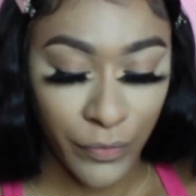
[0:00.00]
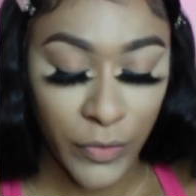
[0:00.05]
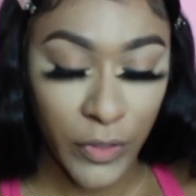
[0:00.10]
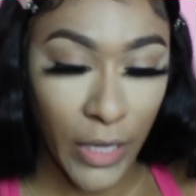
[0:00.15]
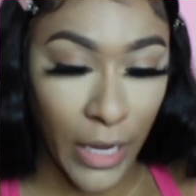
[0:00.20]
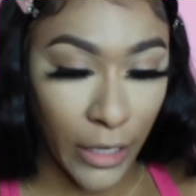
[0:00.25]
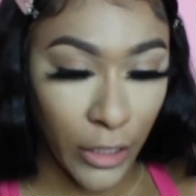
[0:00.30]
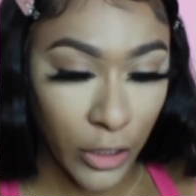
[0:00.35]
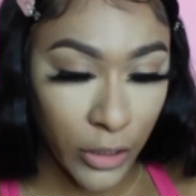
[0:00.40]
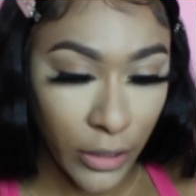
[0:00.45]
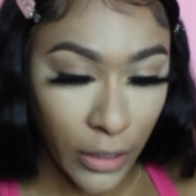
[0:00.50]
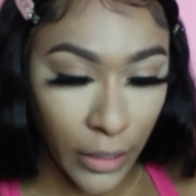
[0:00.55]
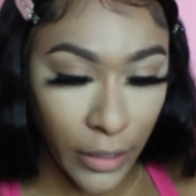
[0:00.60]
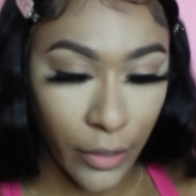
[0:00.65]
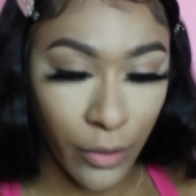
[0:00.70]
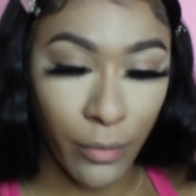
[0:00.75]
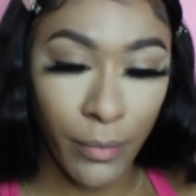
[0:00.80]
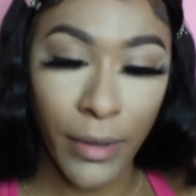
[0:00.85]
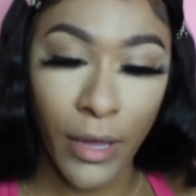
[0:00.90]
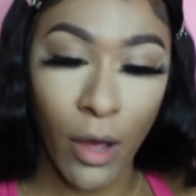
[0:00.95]
take just a
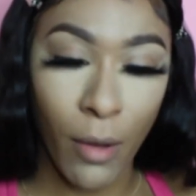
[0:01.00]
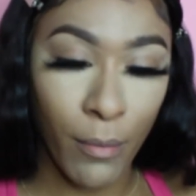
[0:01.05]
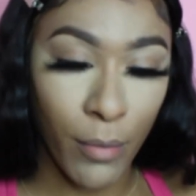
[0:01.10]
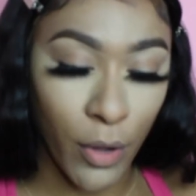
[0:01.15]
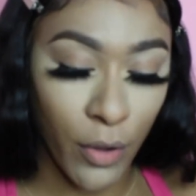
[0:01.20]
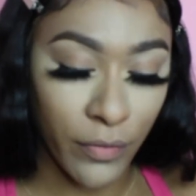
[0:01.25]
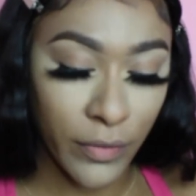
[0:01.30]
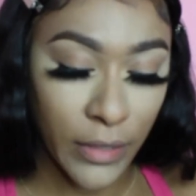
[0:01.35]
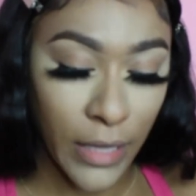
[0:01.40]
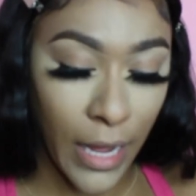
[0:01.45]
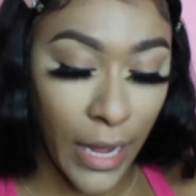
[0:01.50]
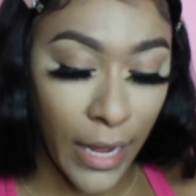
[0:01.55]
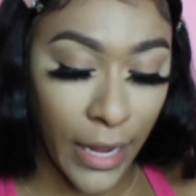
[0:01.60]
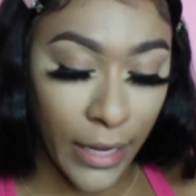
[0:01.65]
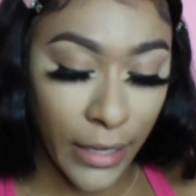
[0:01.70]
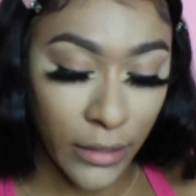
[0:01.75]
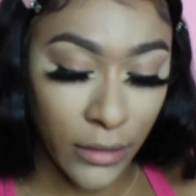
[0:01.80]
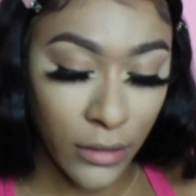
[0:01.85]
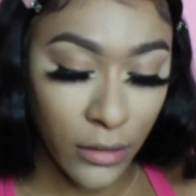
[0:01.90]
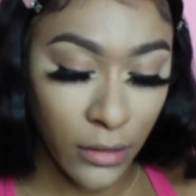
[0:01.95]
little bit on both
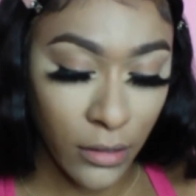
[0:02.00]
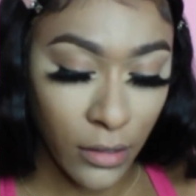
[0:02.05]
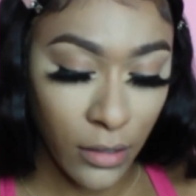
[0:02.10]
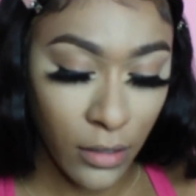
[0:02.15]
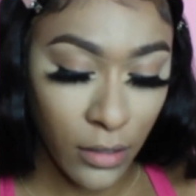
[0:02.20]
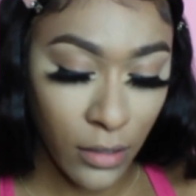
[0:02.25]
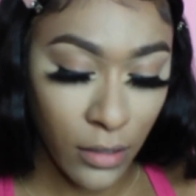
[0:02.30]
sides